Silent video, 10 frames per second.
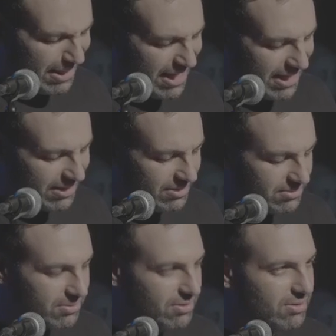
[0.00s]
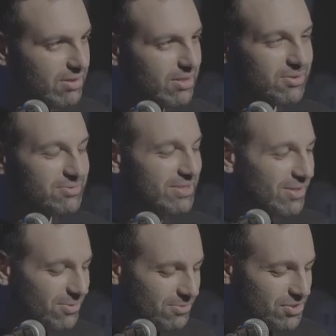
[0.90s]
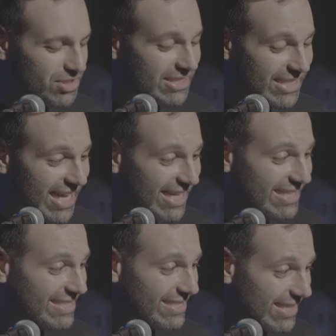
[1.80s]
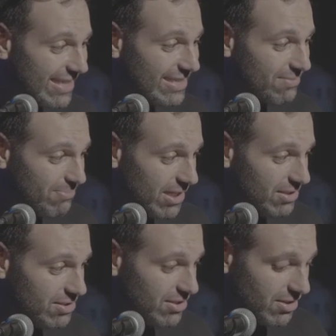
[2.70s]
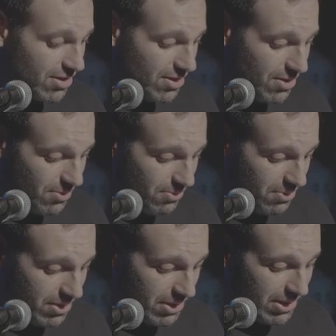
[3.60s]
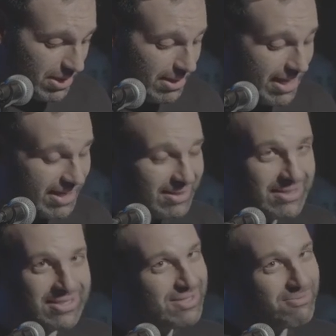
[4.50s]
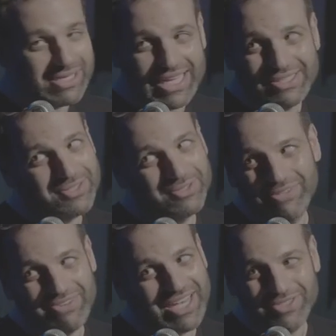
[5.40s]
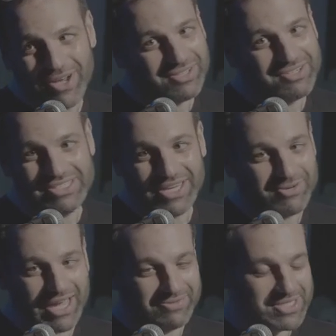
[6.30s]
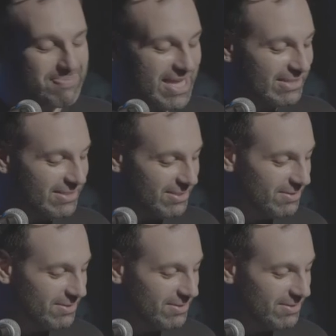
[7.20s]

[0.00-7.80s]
Then oh no, she died six months ago. then, well, that's $35 I don't have to spend.